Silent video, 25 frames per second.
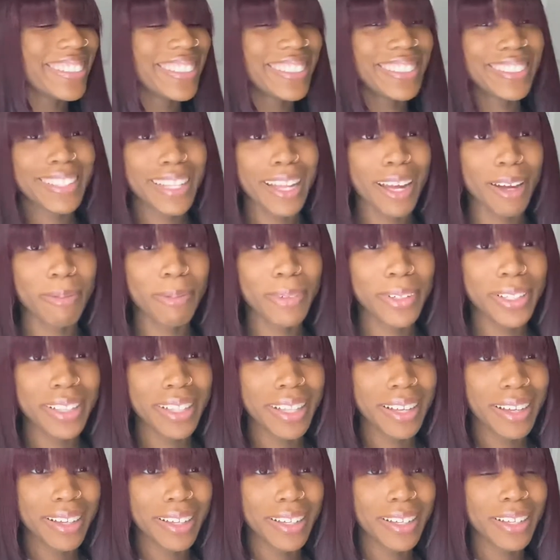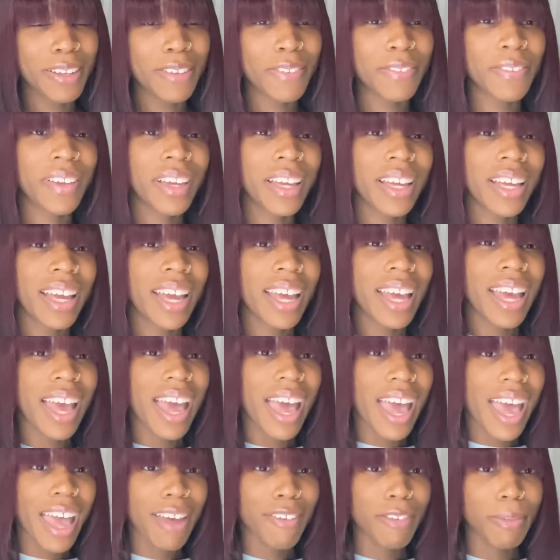NabriLove.
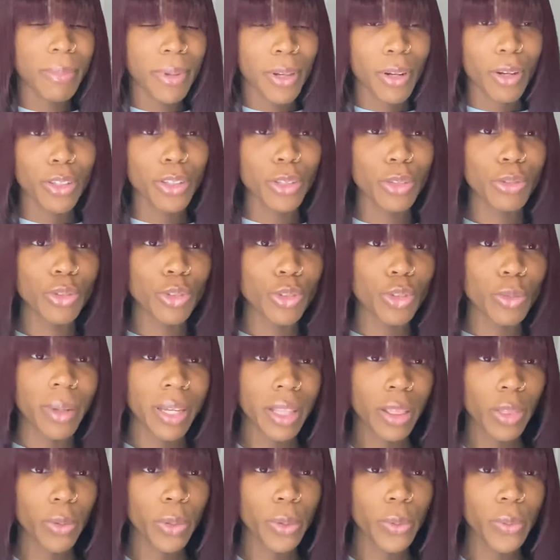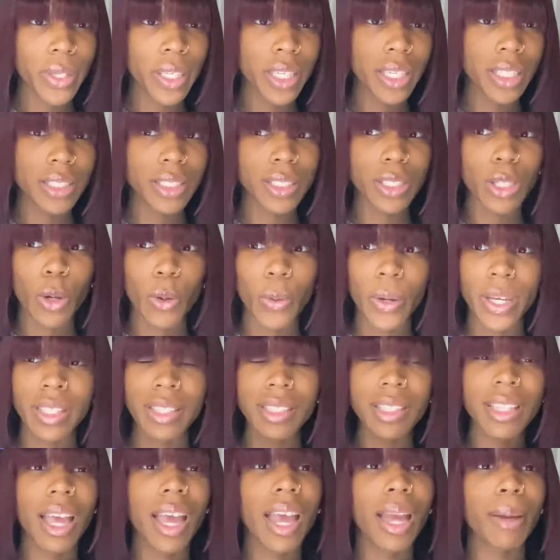I haven't been on YouTube in 3 weeks, so it's
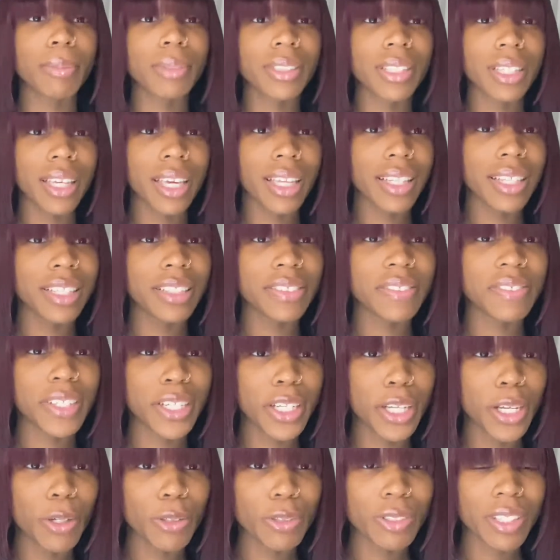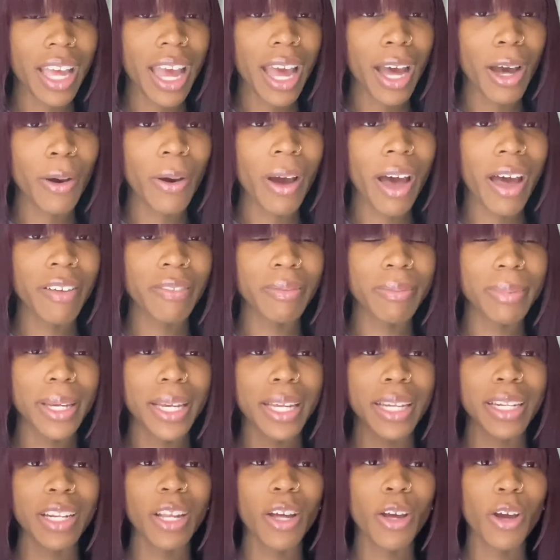time to get these videos out. I've
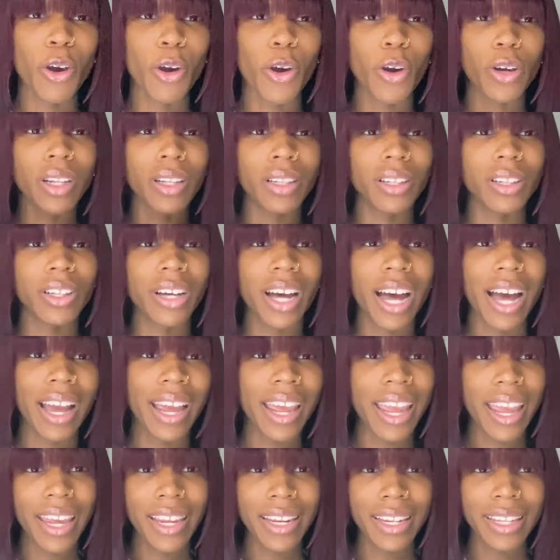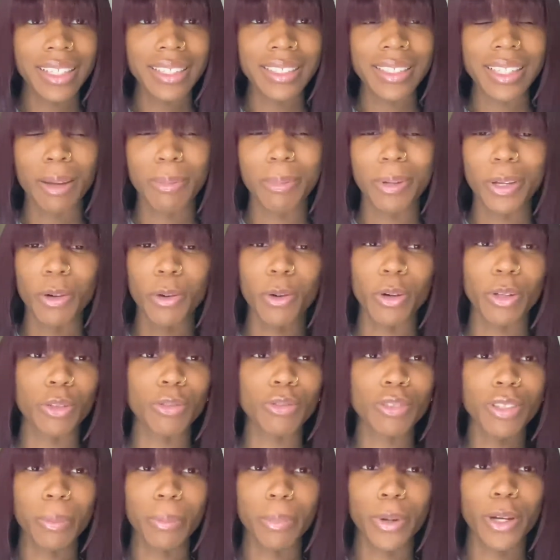been on a little hiatus. I've been going through
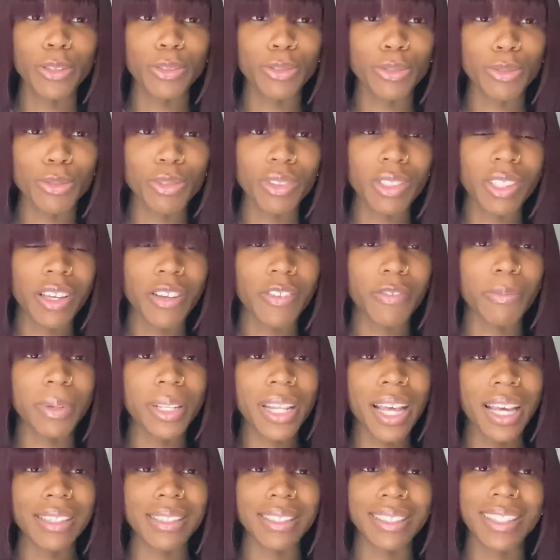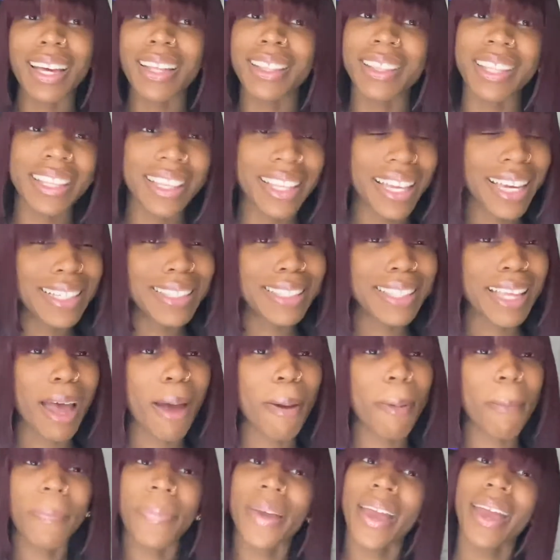some personal stuff, but that's nonetheless,
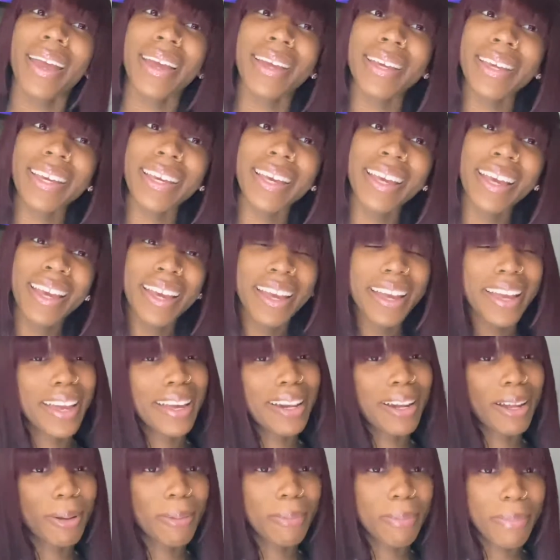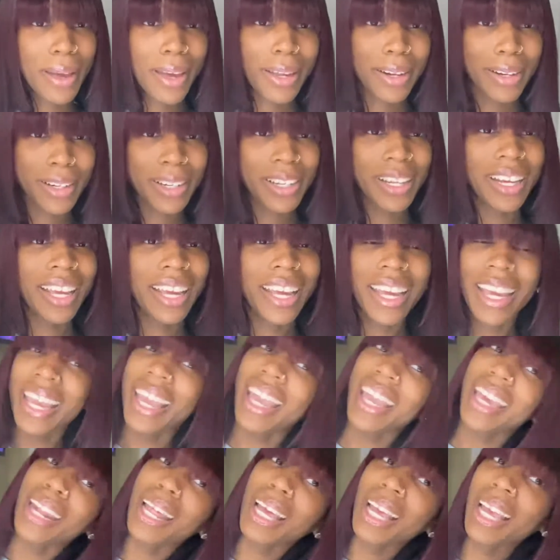I'm back and I'm better.
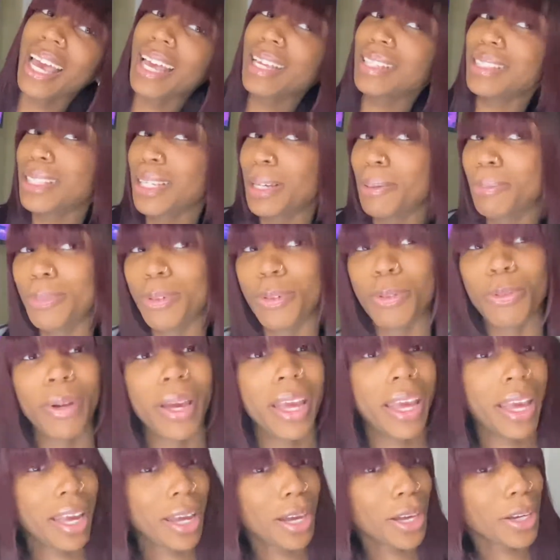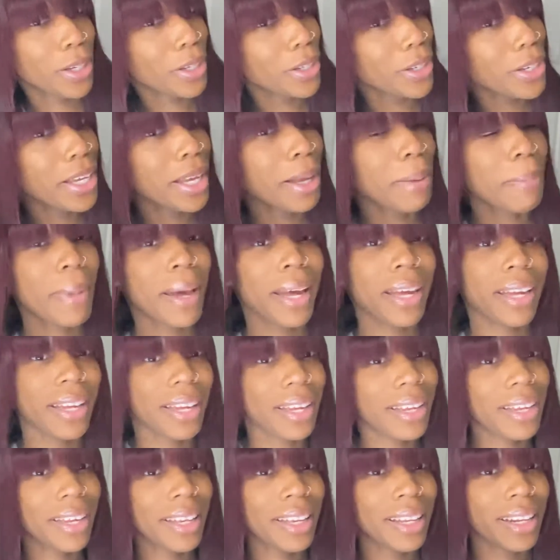And I got some new hair in my
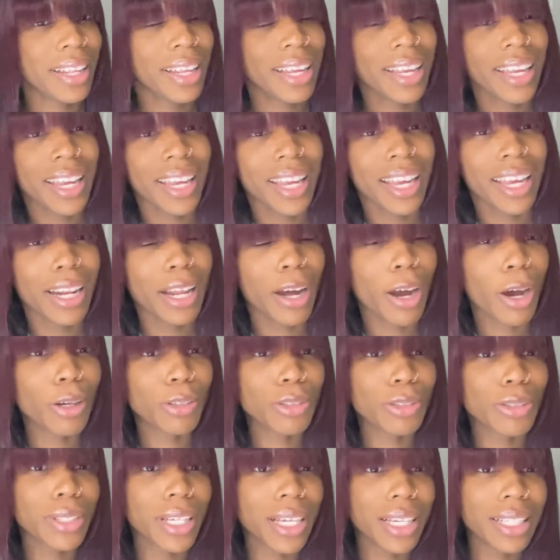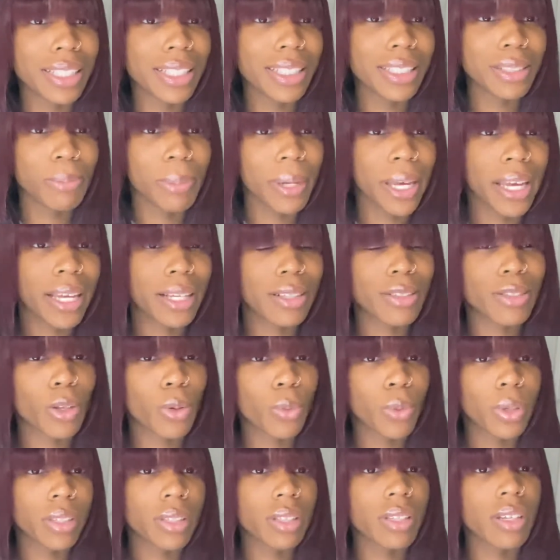head, and I also cut these bangs. So
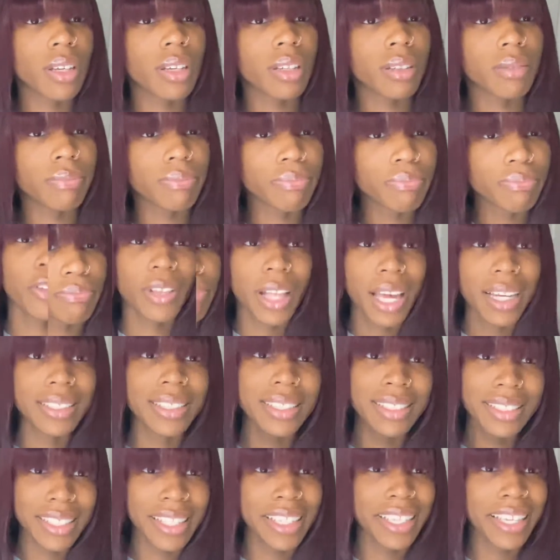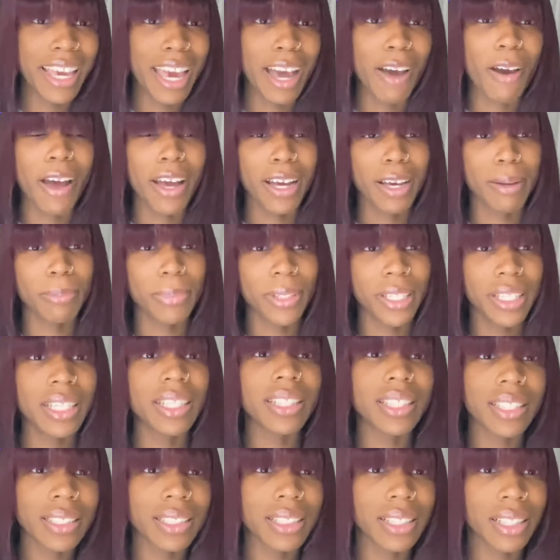what's good? If you'd like to see how I completed
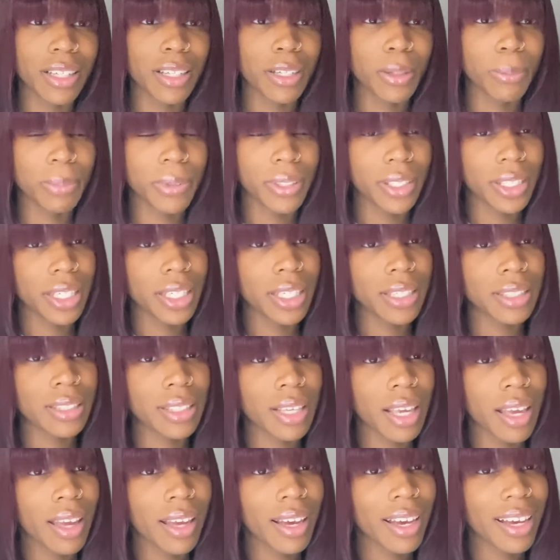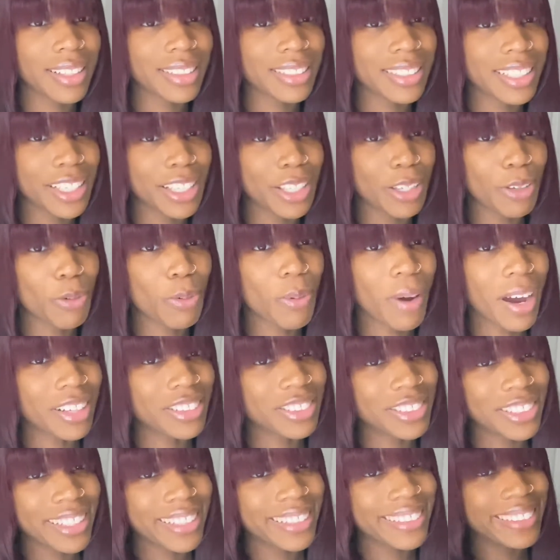this look, please continue watching.